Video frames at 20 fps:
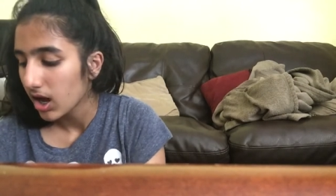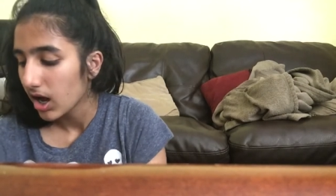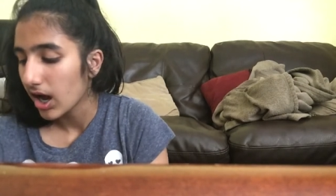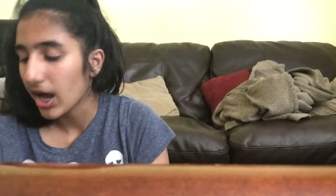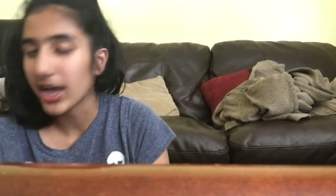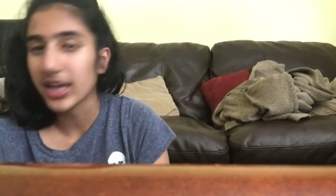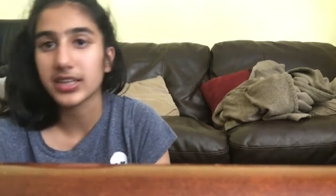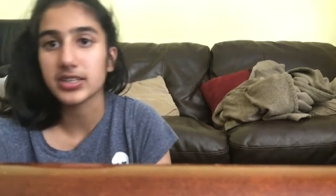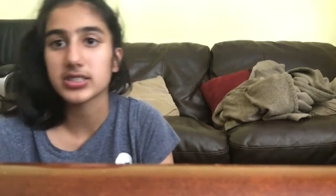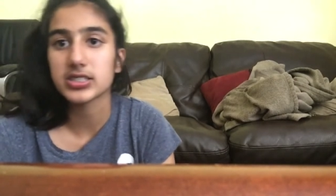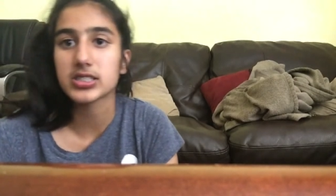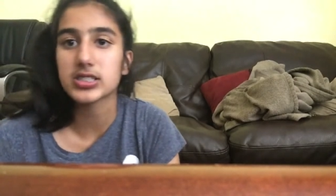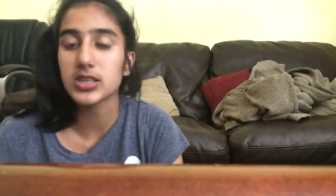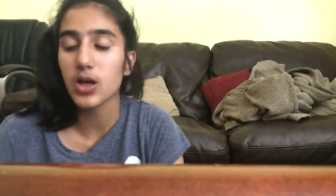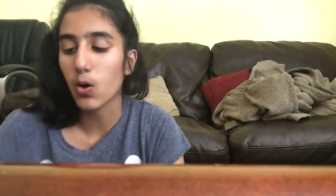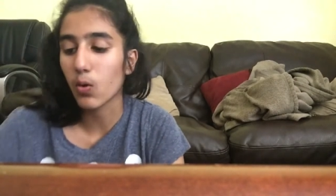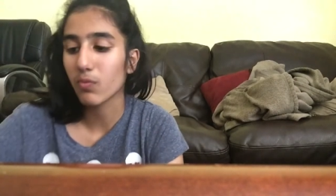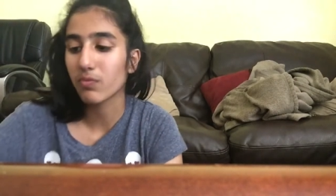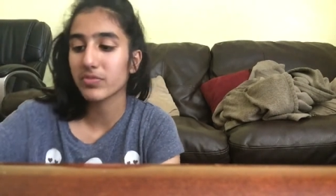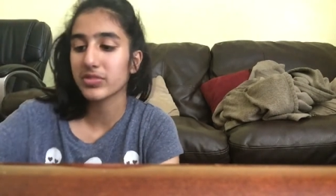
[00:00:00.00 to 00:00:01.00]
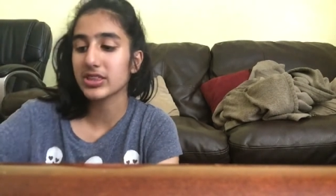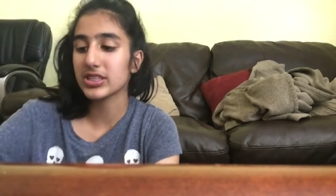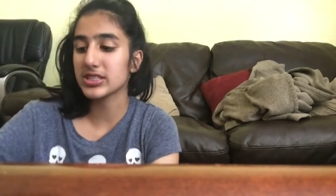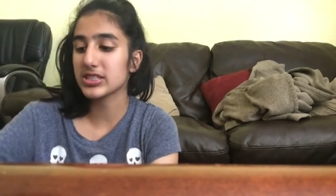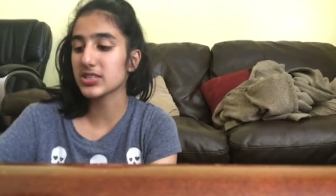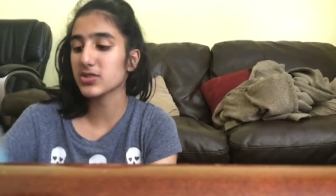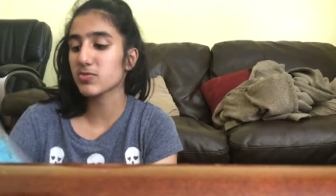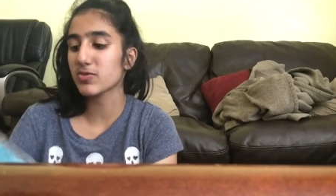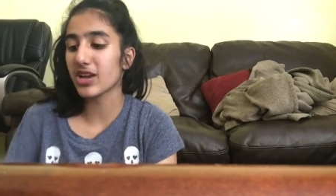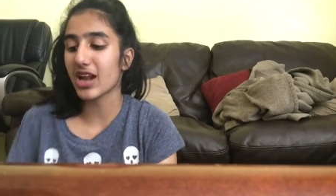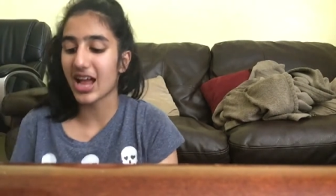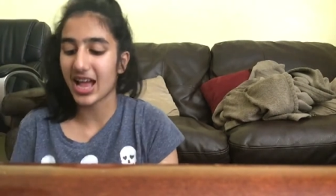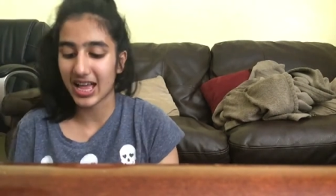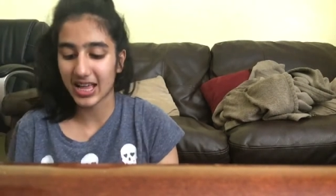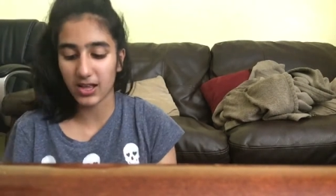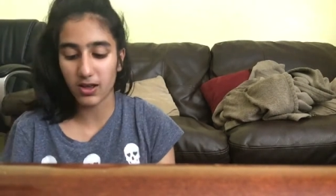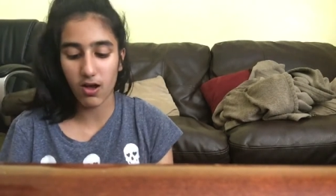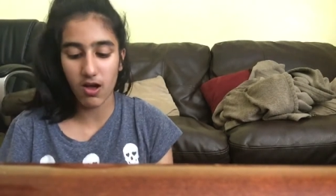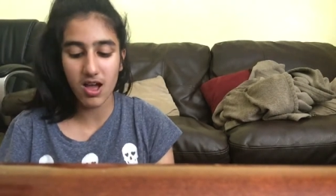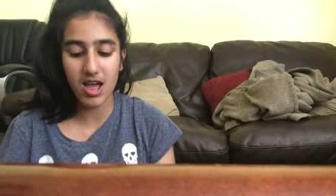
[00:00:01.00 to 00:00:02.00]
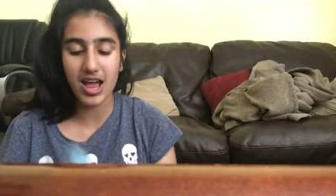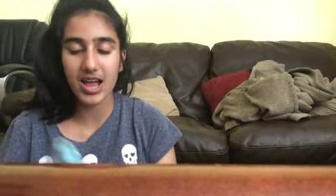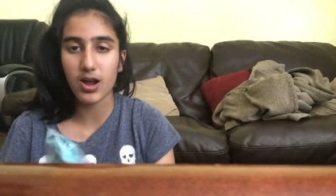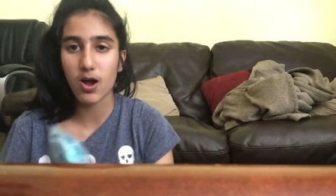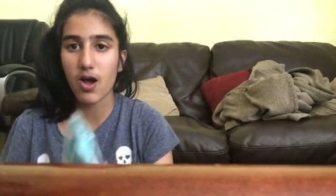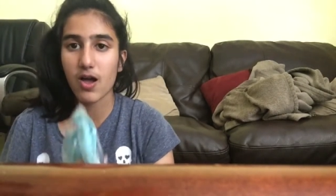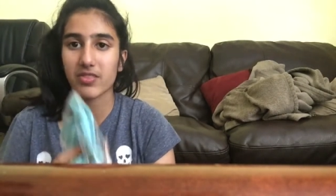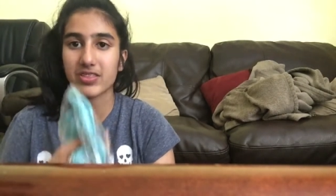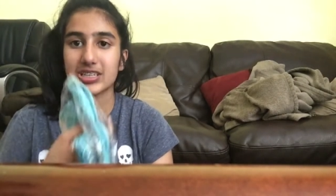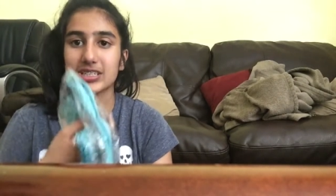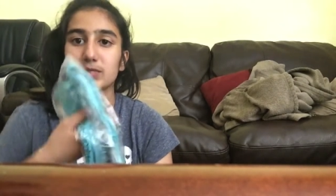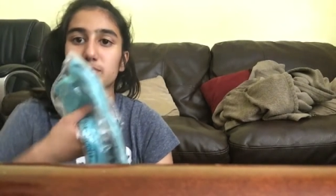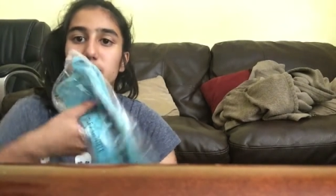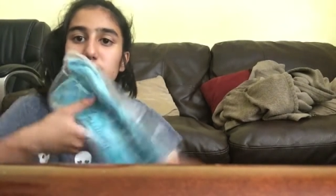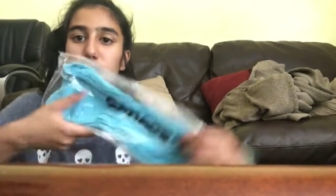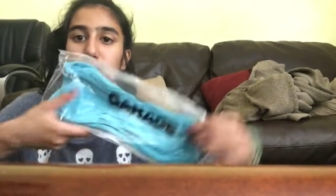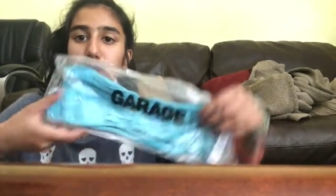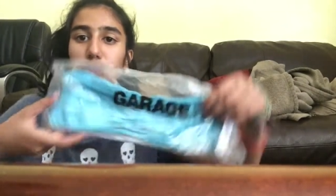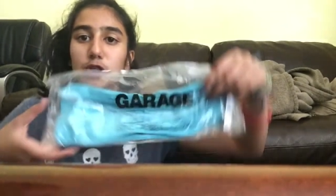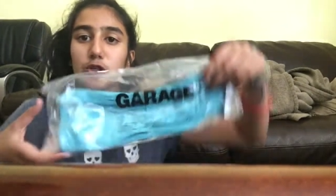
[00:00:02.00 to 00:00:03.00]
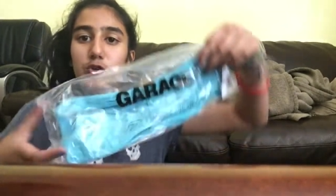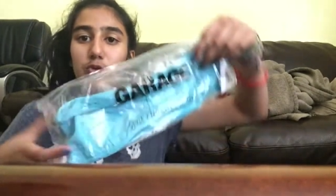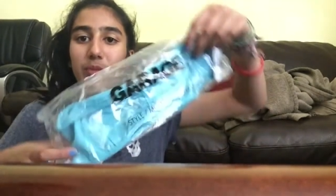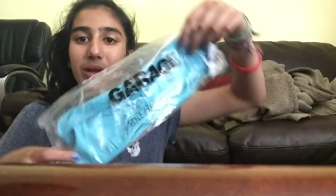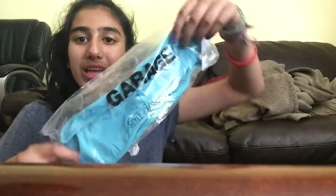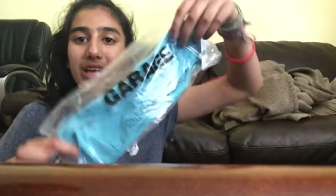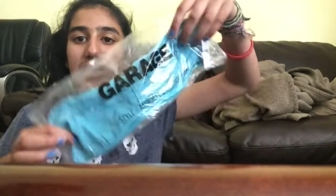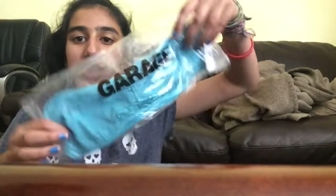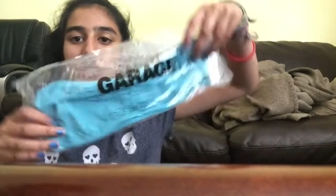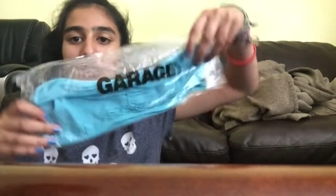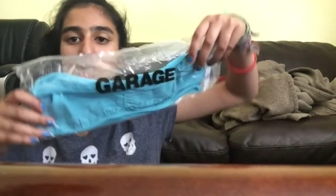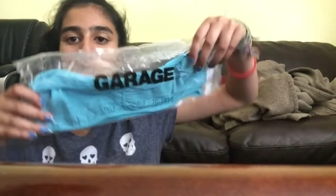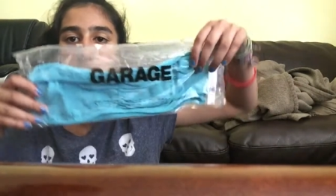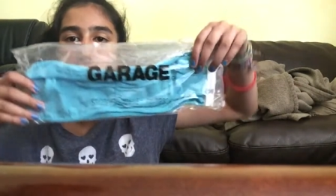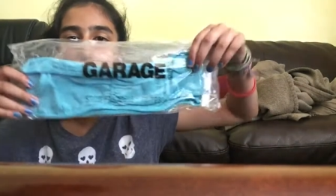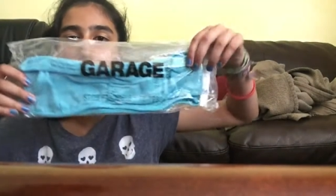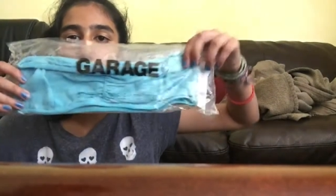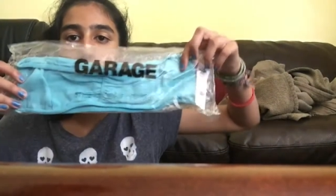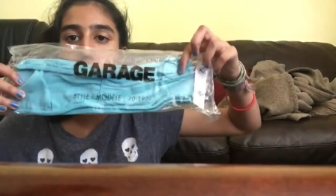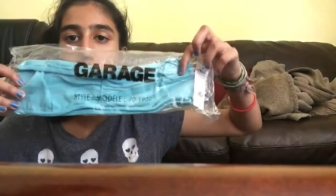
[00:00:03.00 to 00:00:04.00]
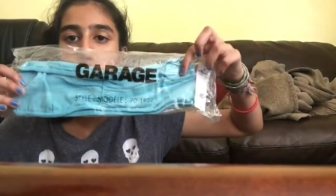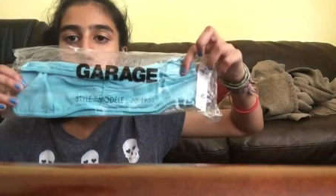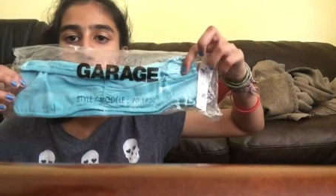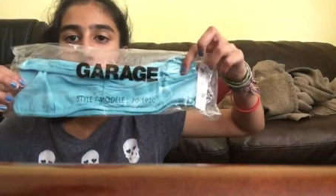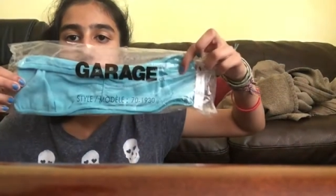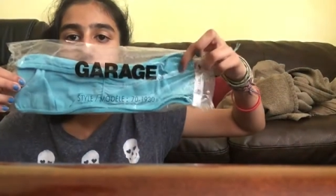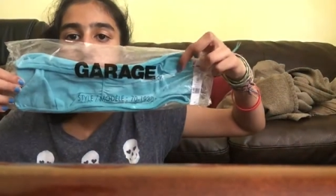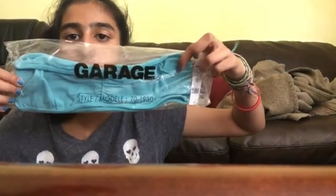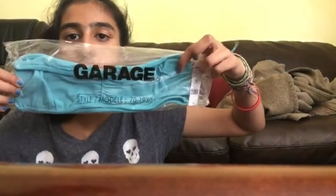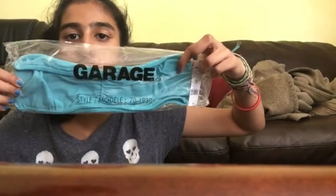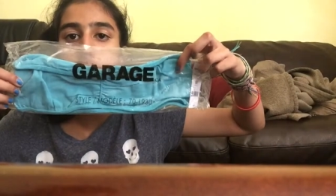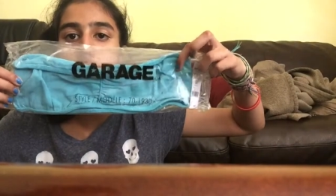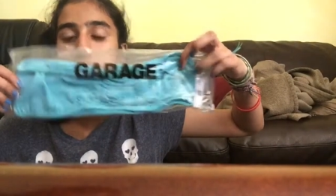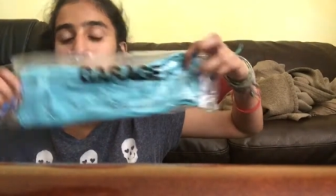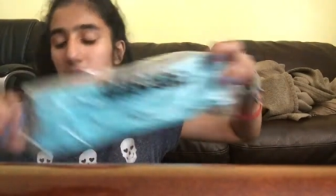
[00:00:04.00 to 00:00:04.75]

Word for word: Alright, so this is what I got. I got this blue bandeau.